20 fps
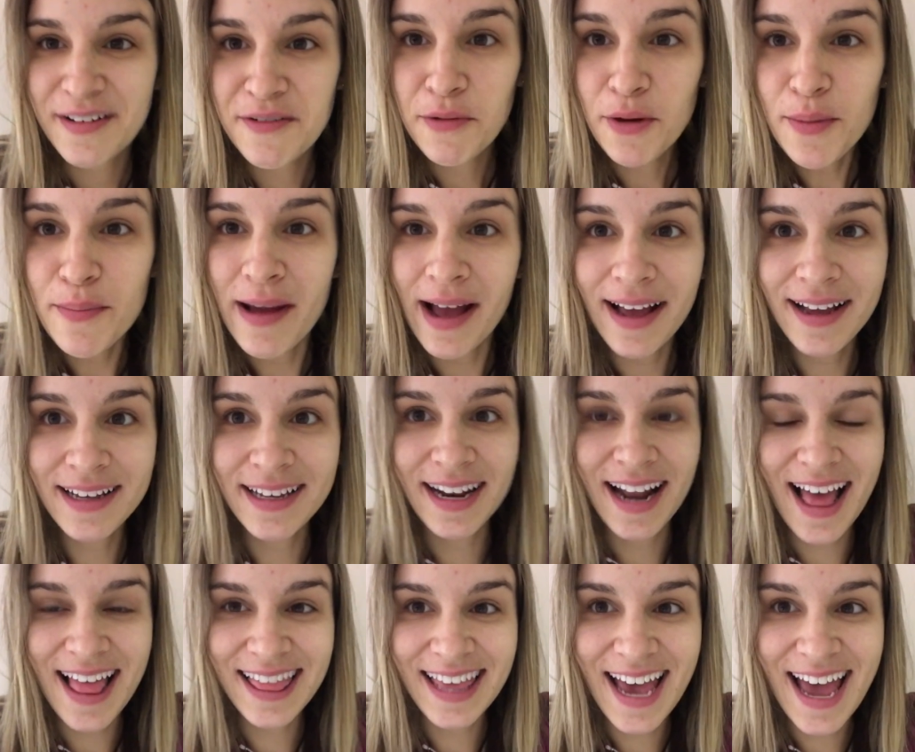We're back in
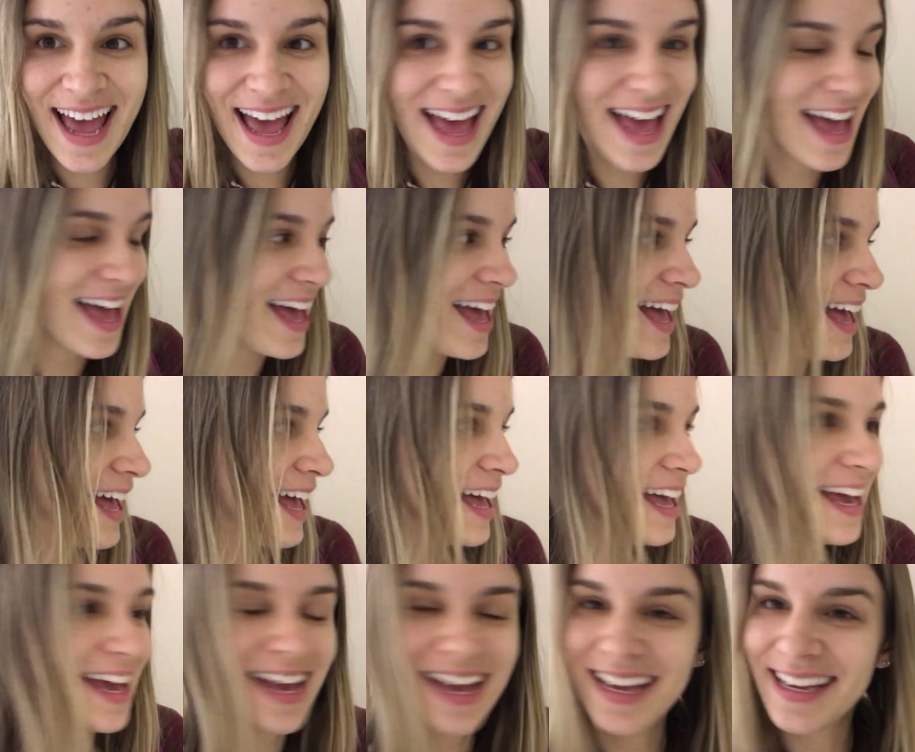
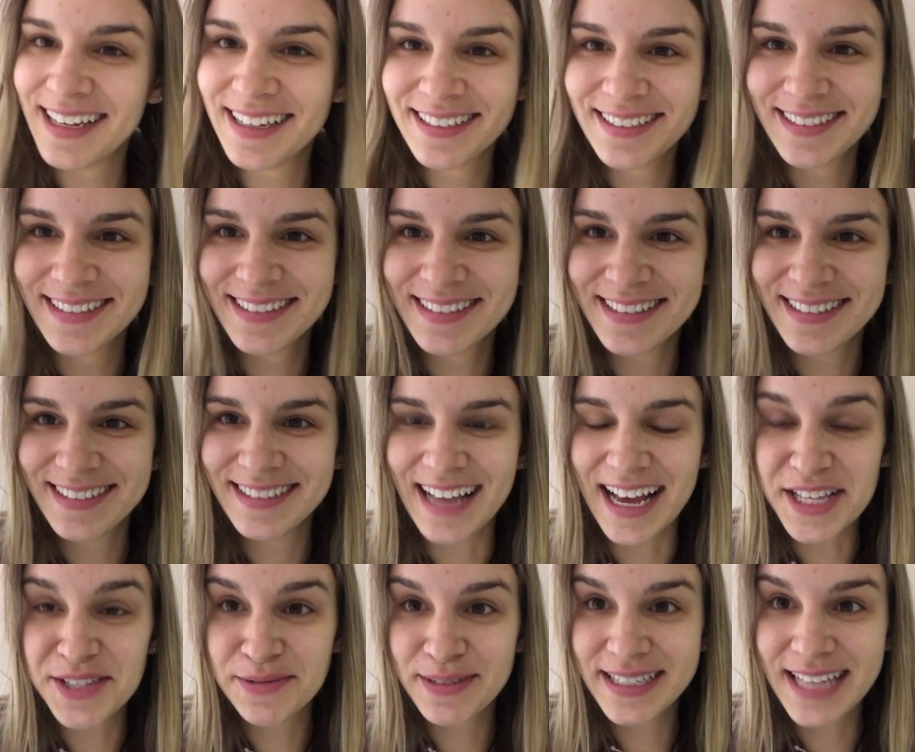LA!
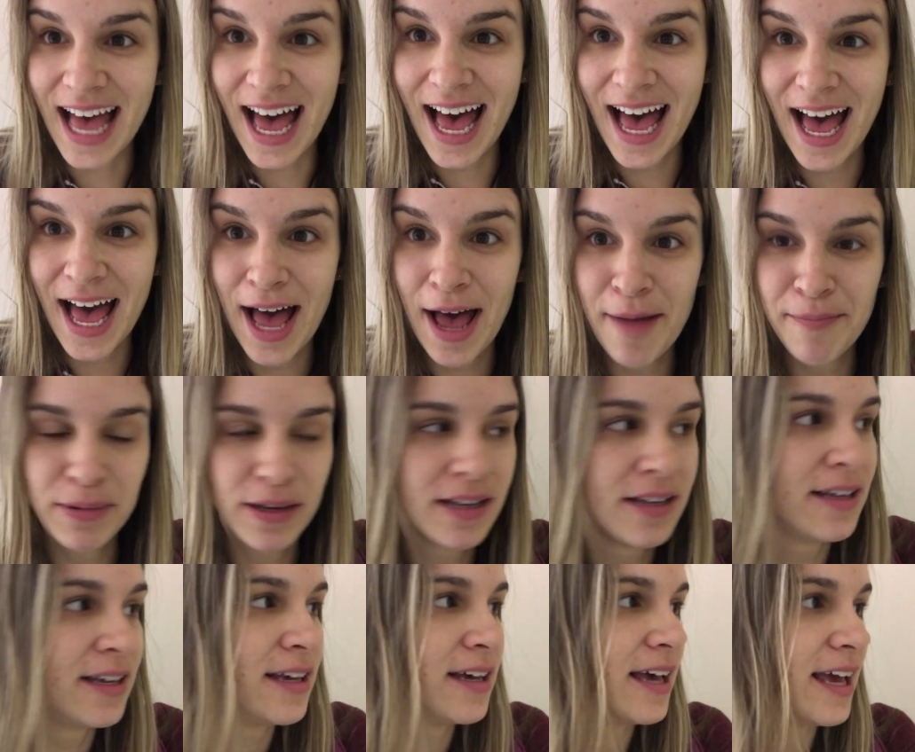That's what's up!
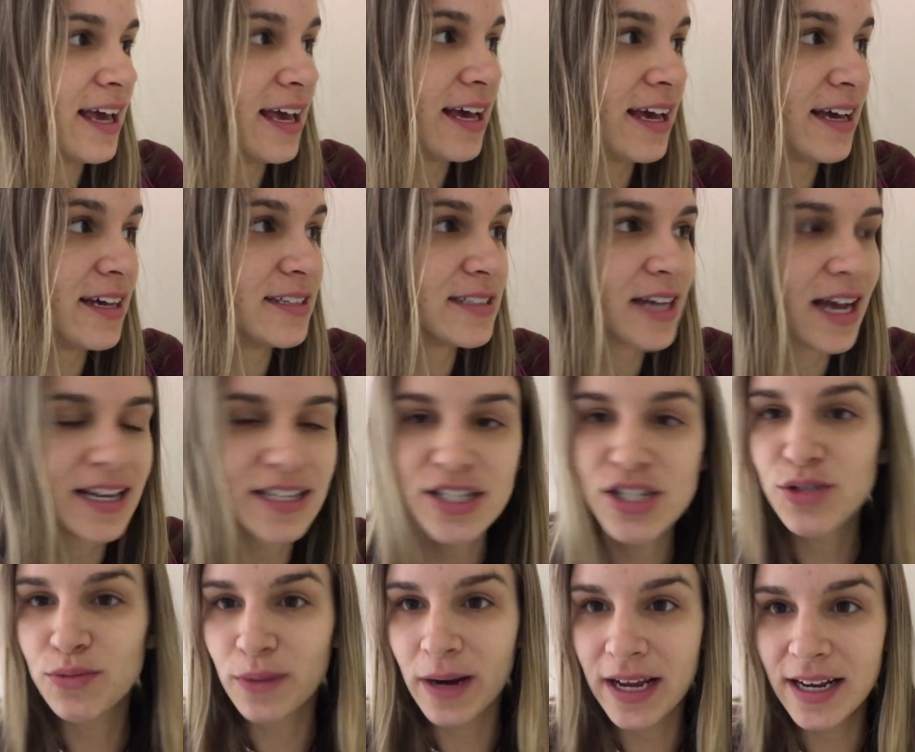And I
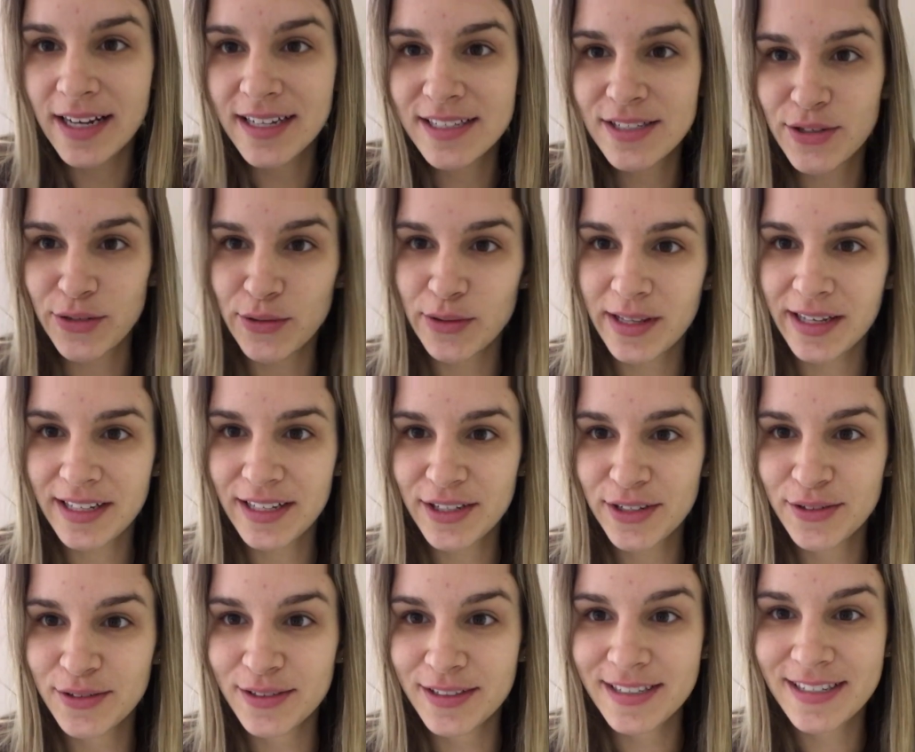just ran into the
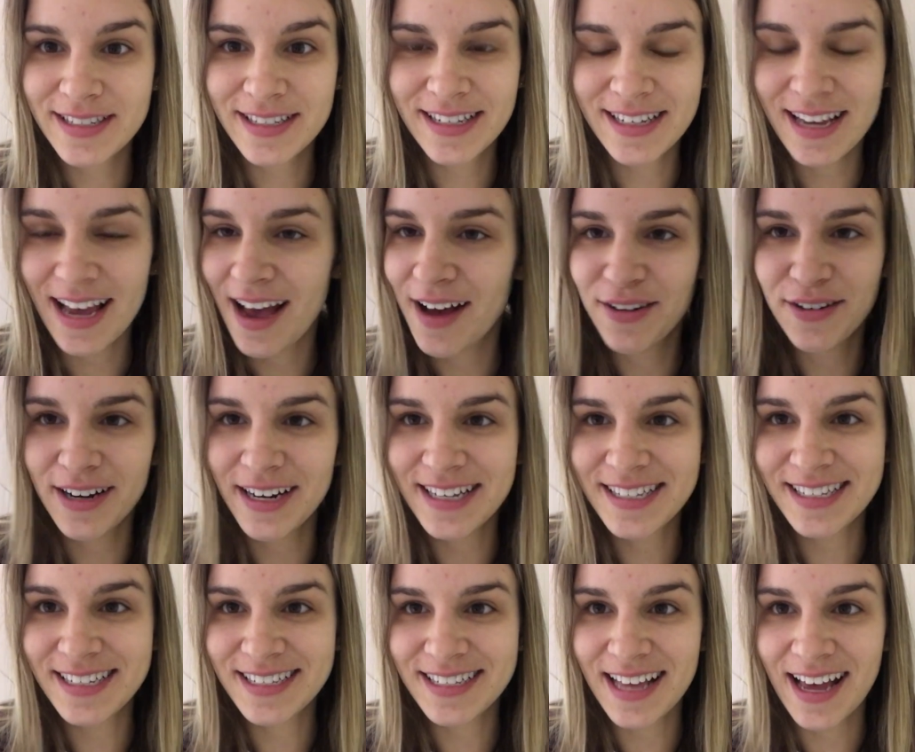Clunes. How
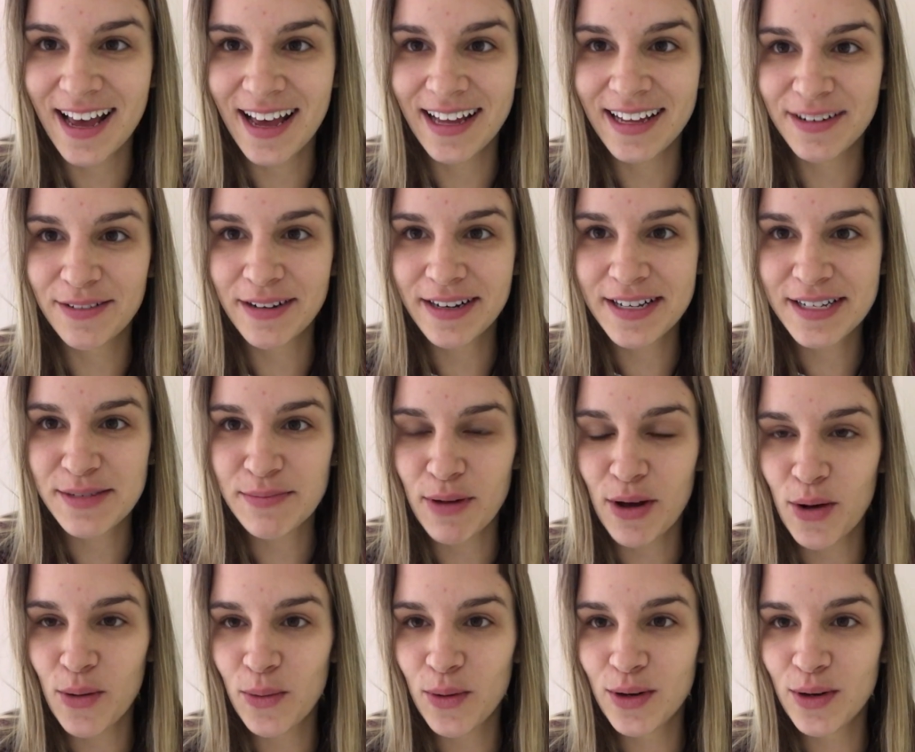crazy is that? What a small